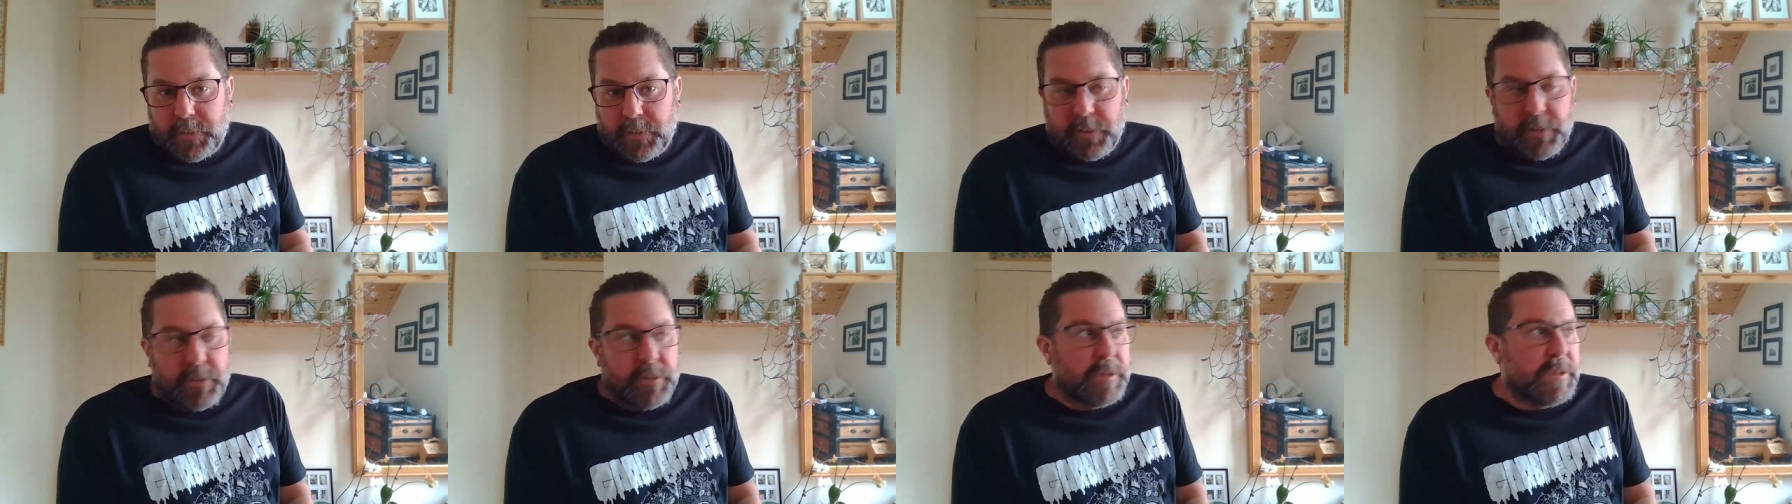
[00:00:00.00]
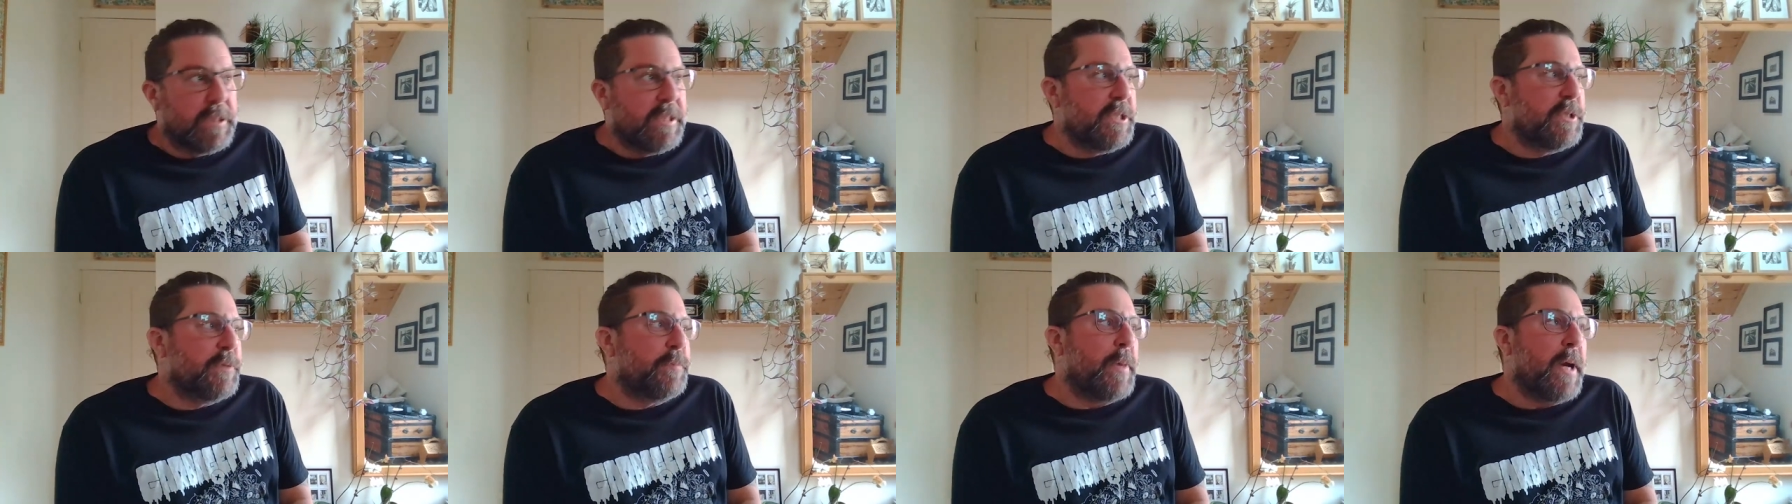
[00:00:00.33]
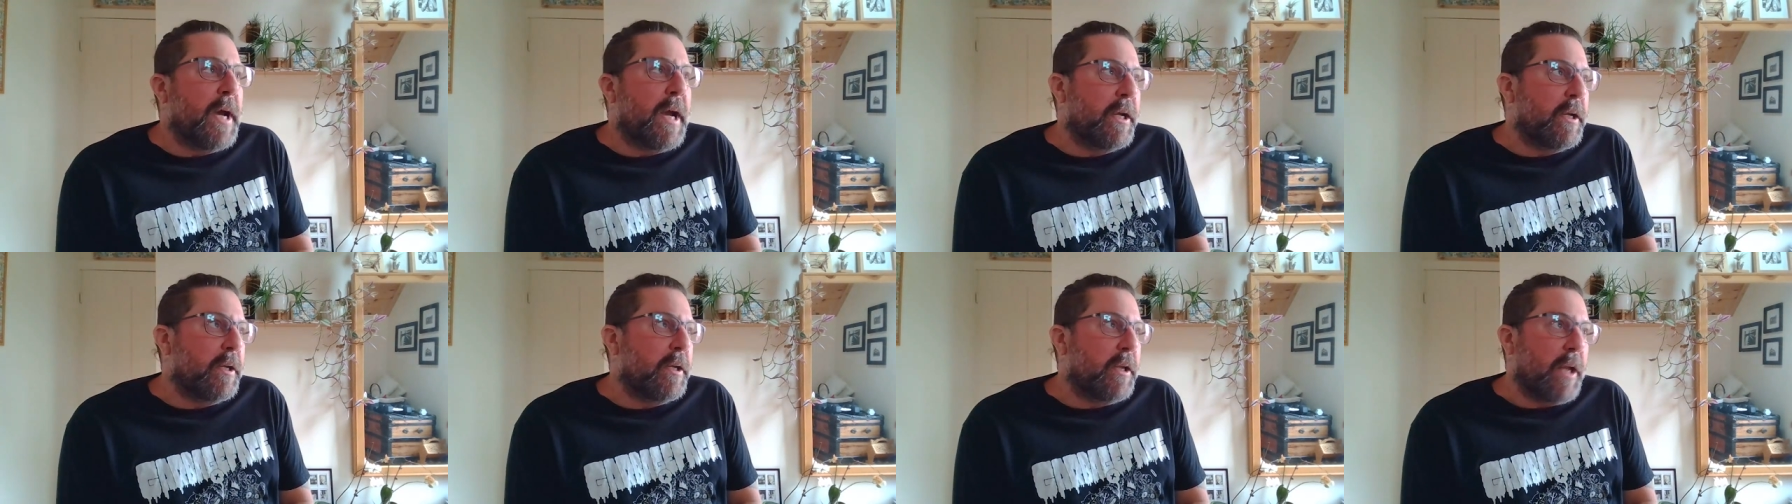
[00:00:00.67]
it mm-hmm. leads
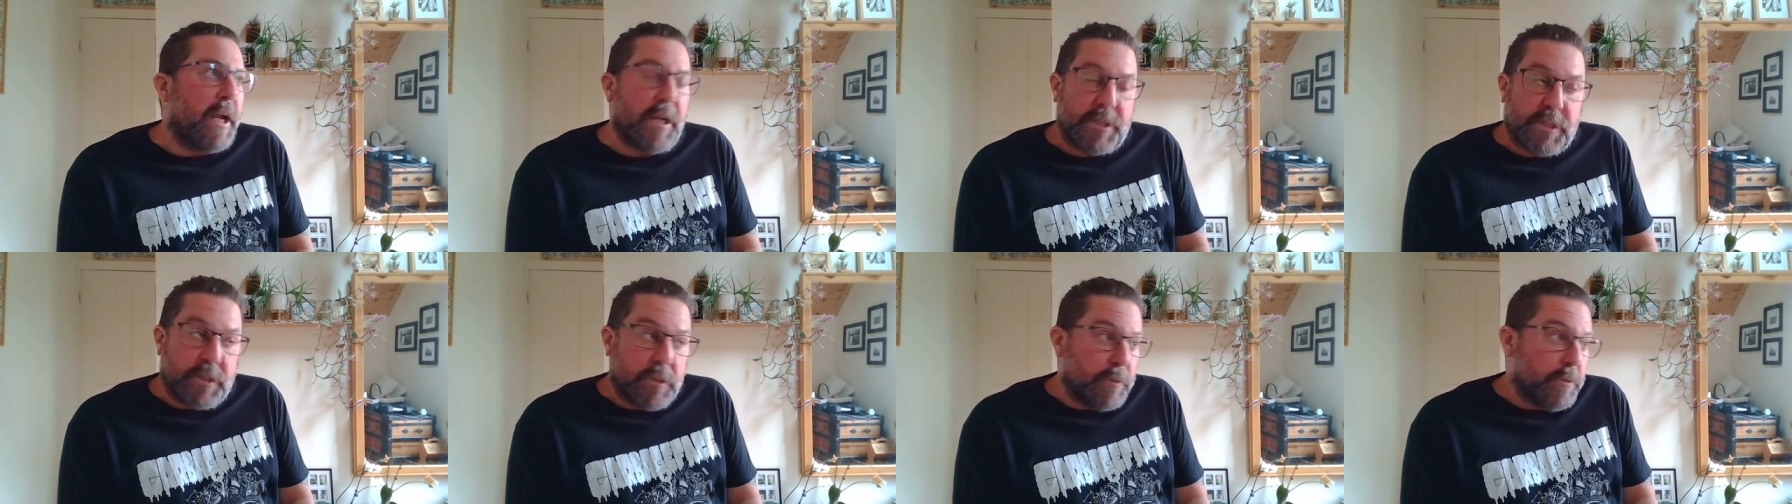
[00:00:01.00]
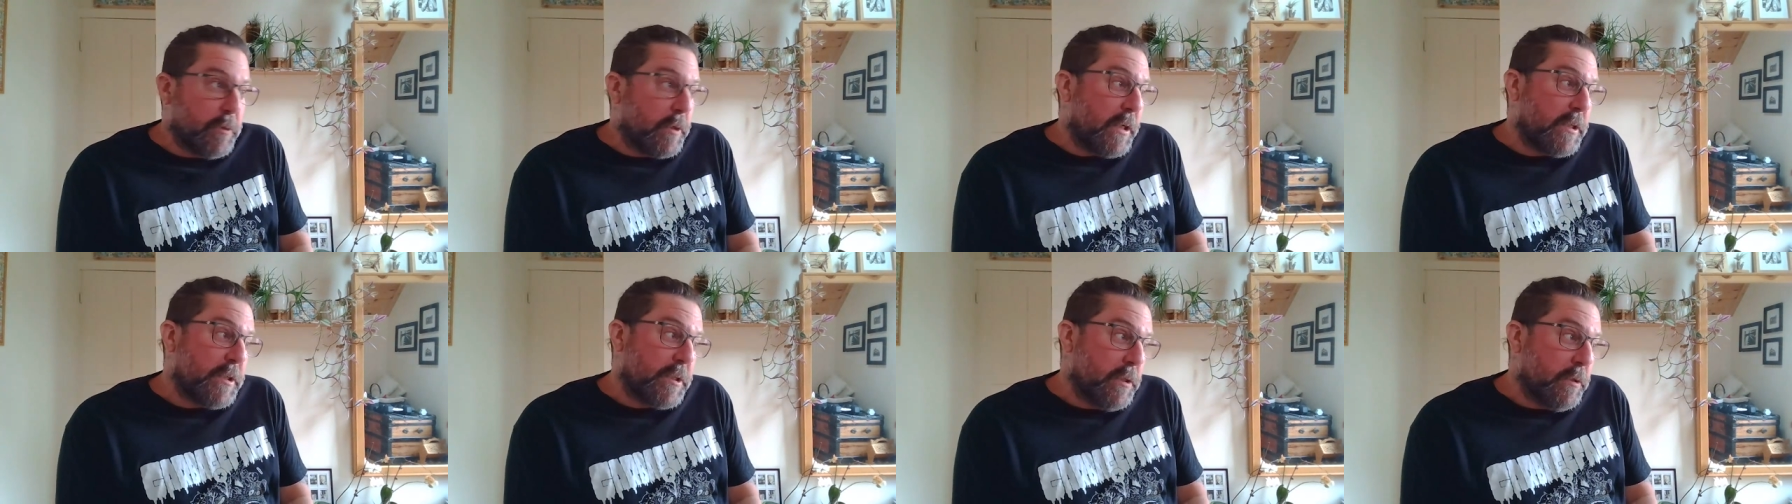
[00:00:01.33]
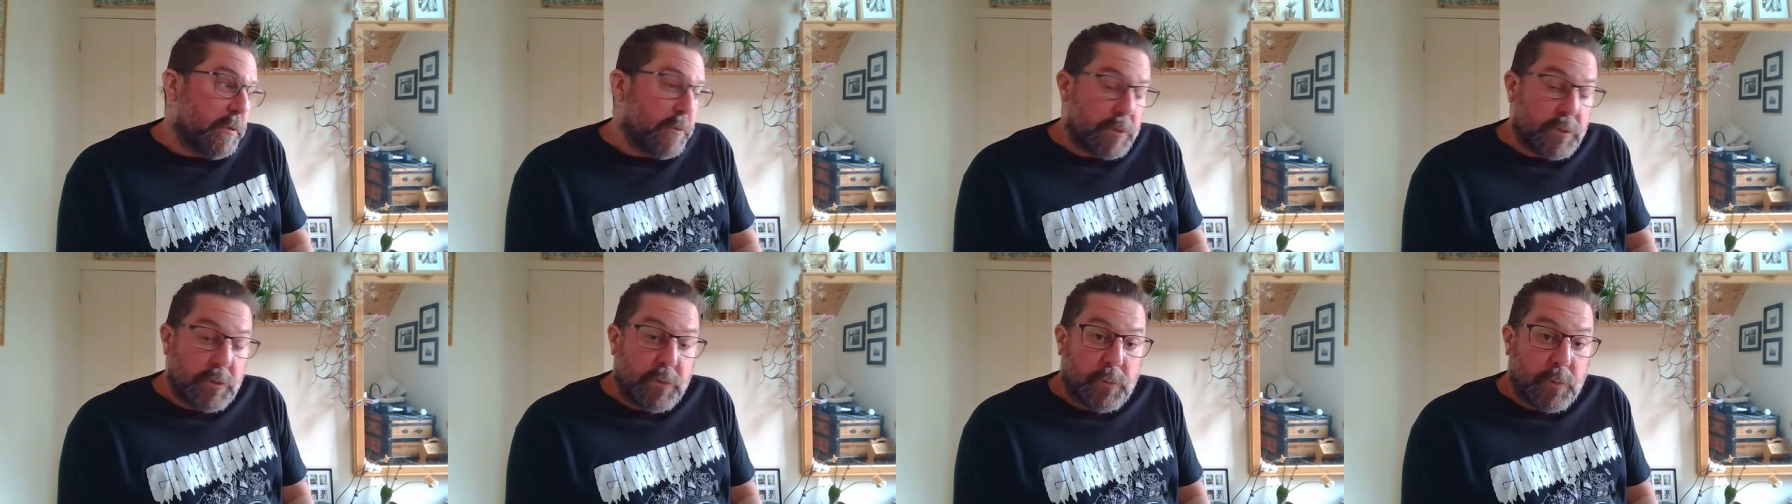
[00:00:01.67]
back. I still, I
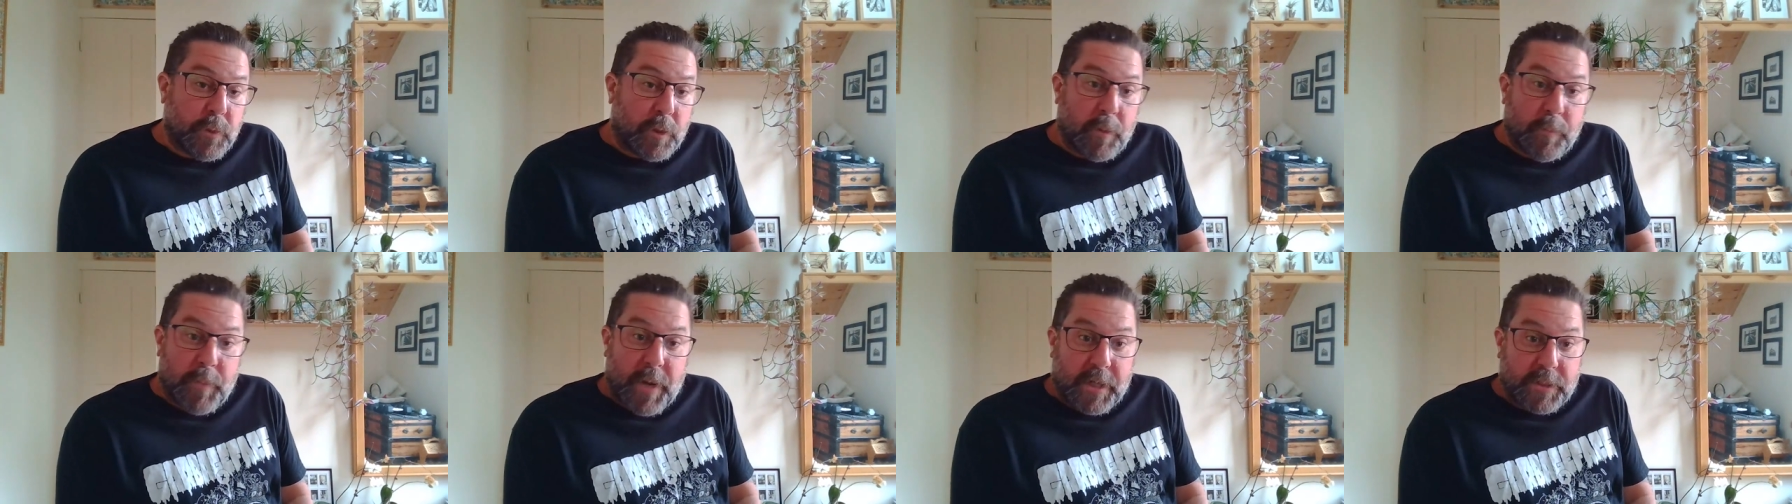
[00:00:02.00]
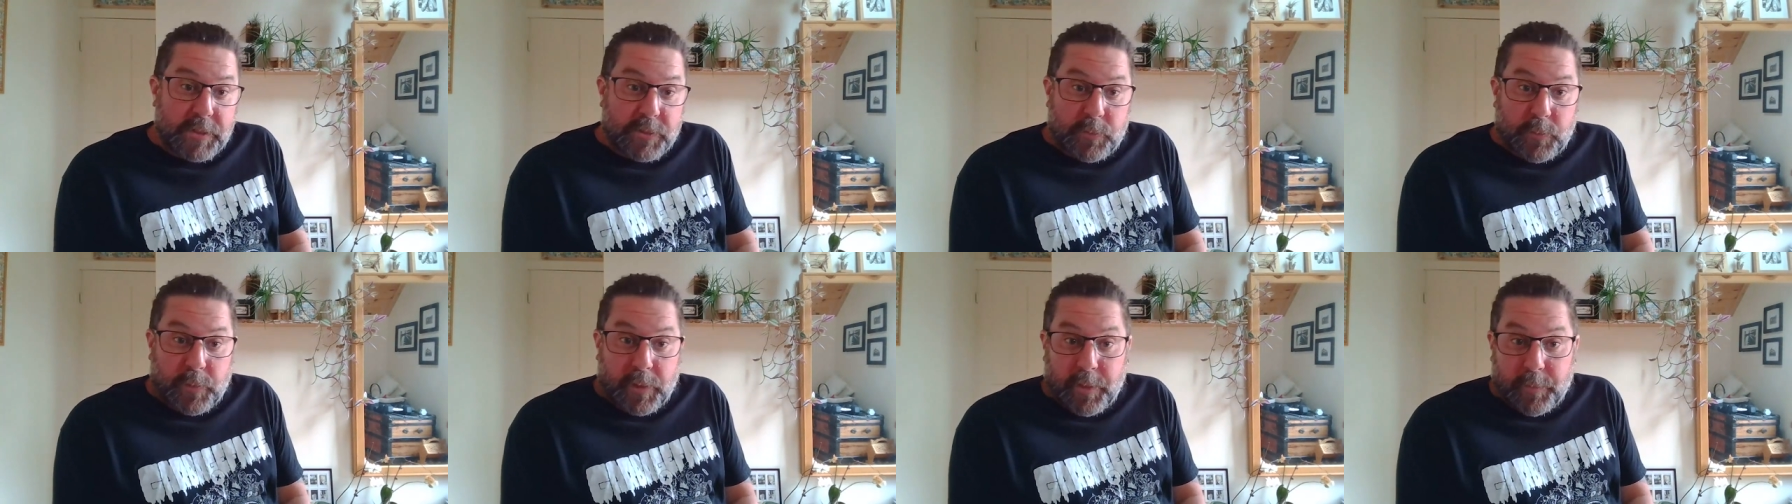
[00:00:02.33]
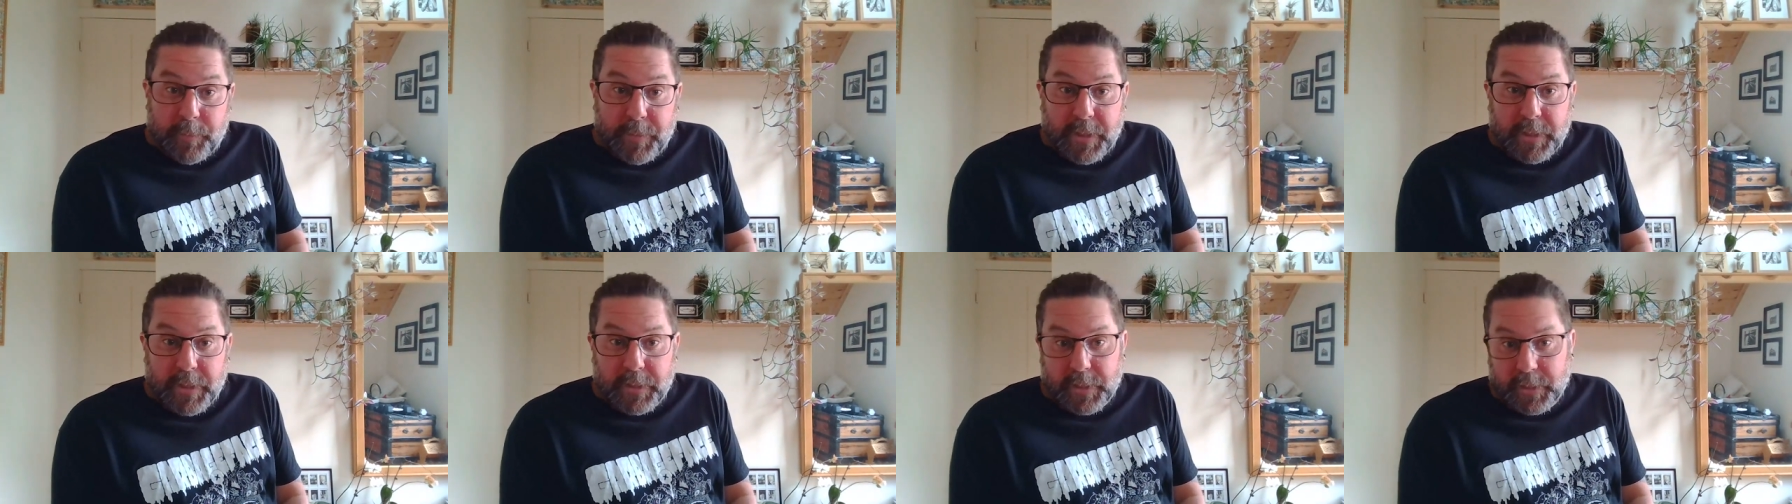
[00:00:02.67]
still do urbex quite a
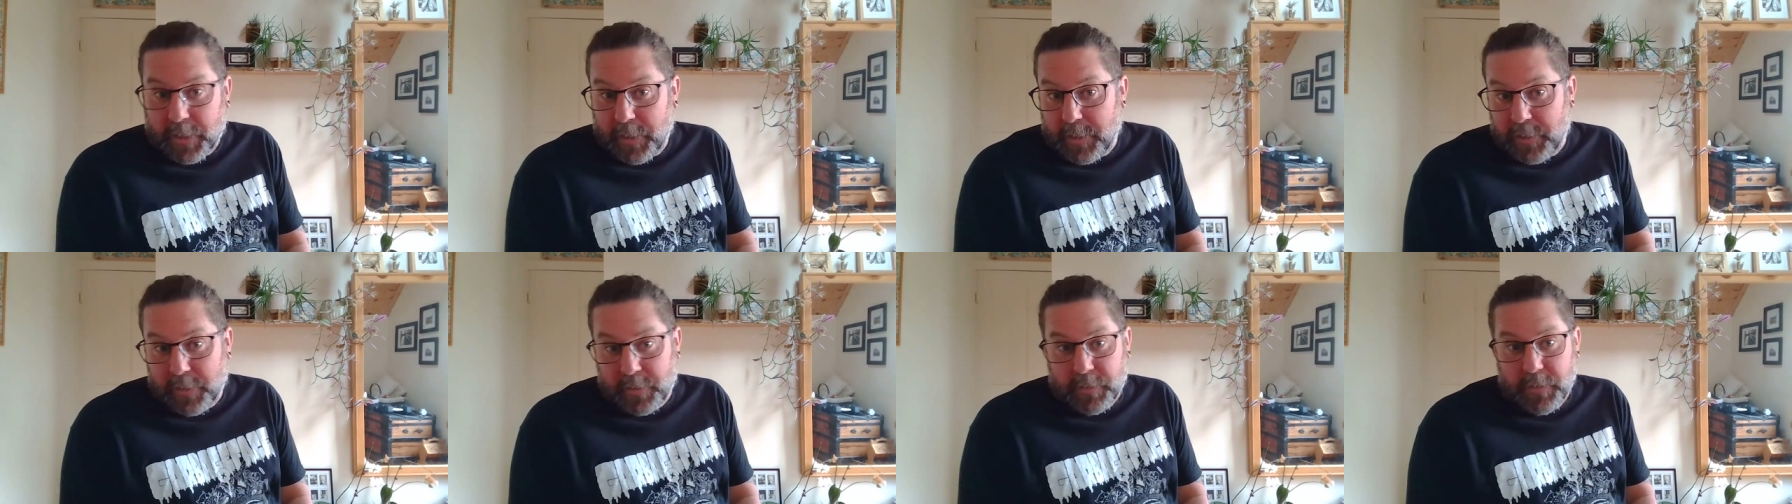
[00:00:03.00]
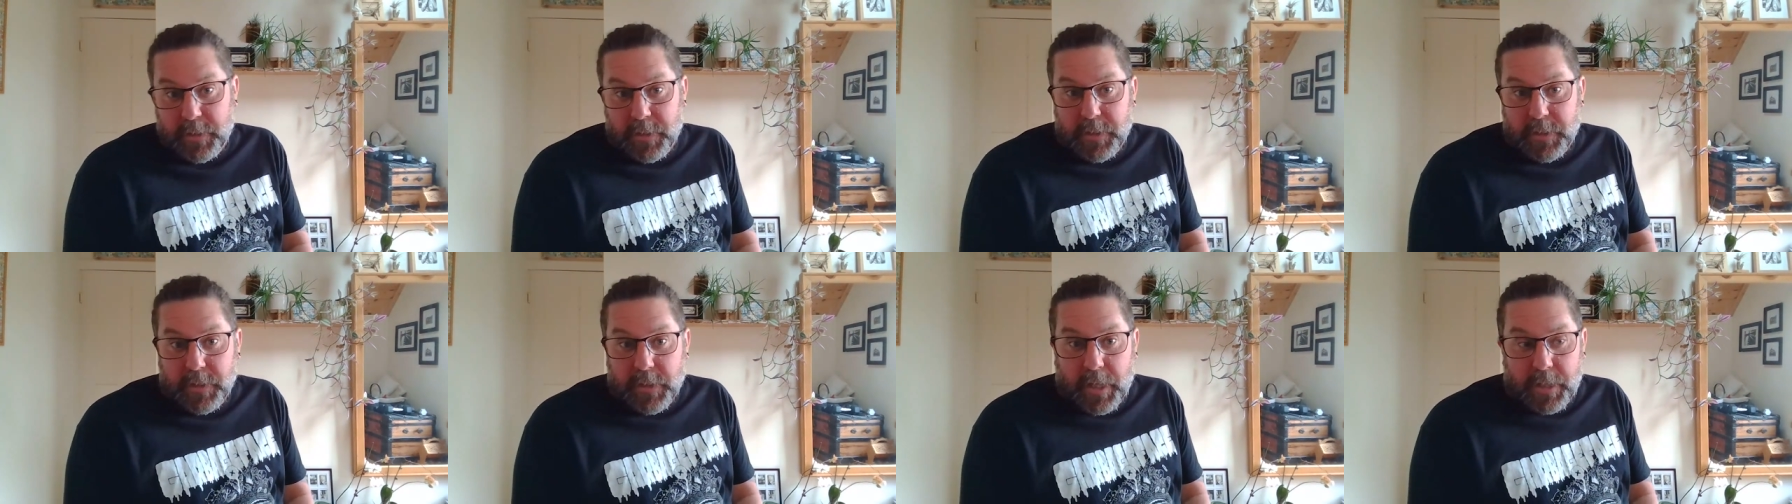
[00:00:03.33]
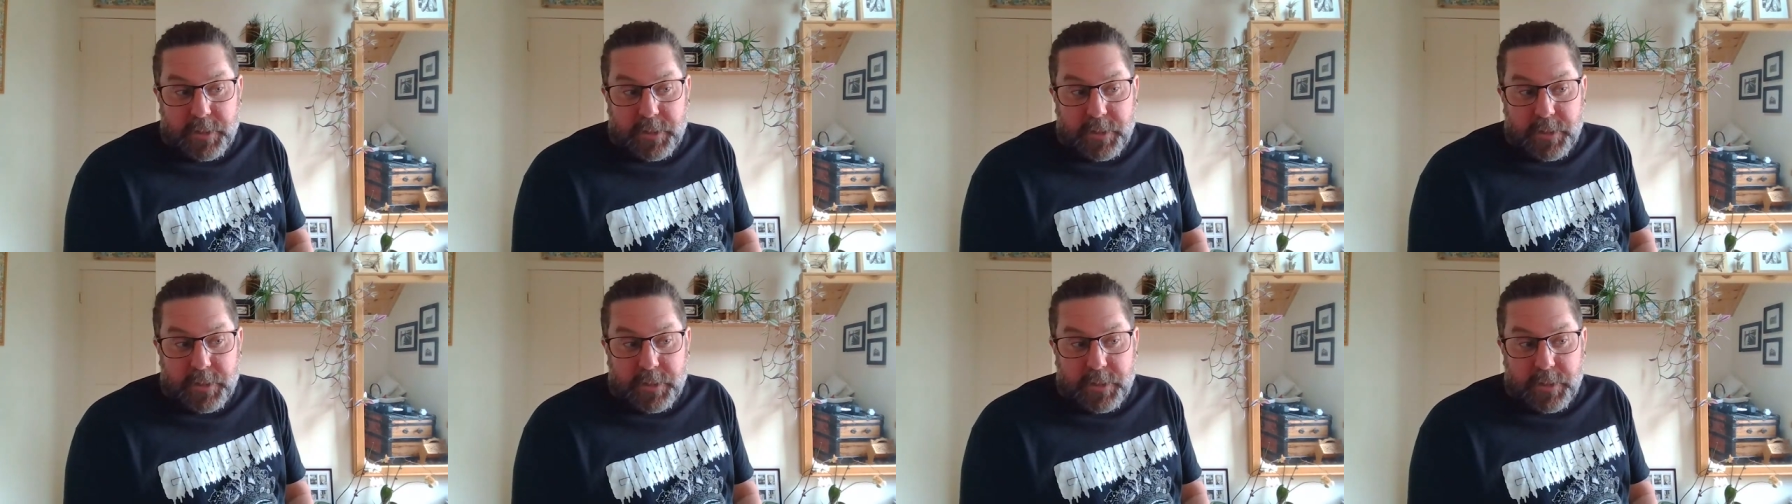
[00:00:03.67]
bit. Like I, right.